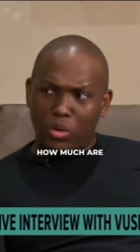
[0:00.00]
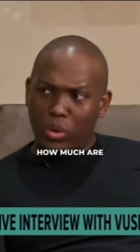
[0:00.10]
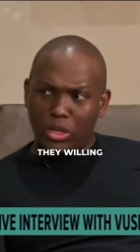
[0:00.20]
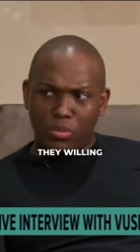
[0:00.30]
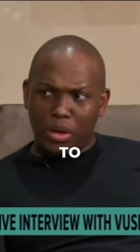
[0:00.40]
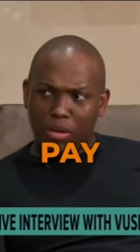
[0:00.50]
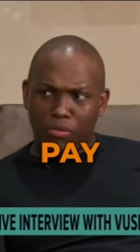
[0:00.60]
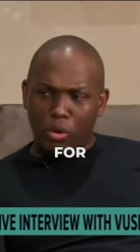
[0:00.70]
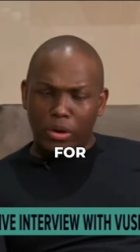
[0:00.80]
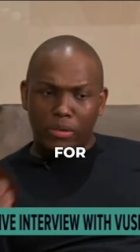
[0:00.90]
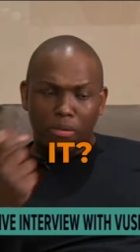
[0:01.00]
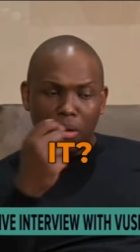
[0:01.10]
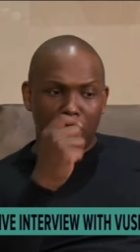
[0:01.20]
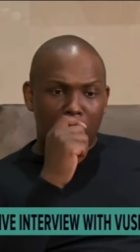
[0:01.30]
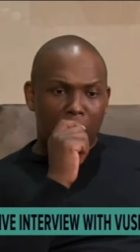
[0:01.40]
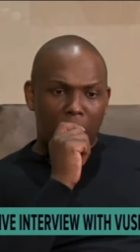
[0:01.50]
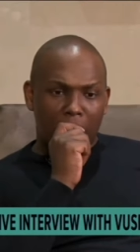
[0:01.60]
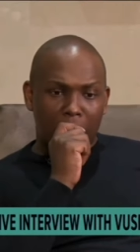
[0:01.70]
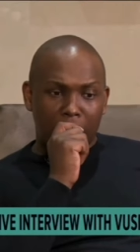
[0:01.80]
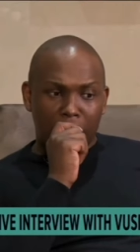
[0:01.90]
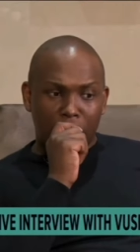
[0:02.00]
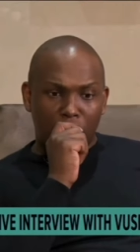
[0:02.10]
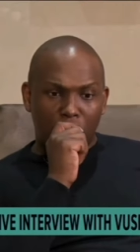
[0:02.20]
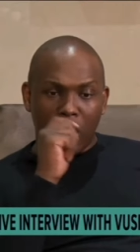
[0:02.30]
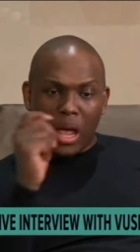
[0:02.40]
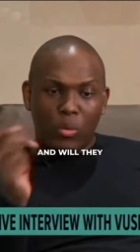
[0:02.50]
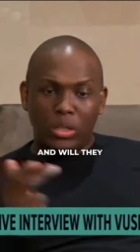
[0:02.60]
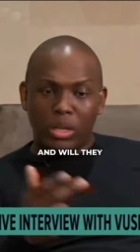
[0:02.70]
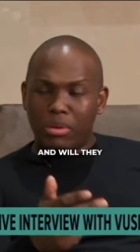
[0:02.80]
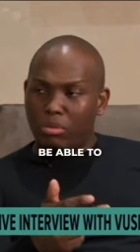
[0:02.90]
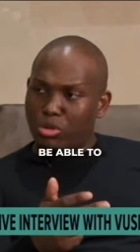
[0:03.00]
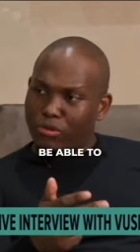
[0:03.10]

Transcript: are they willing to pay for it? and and will they be able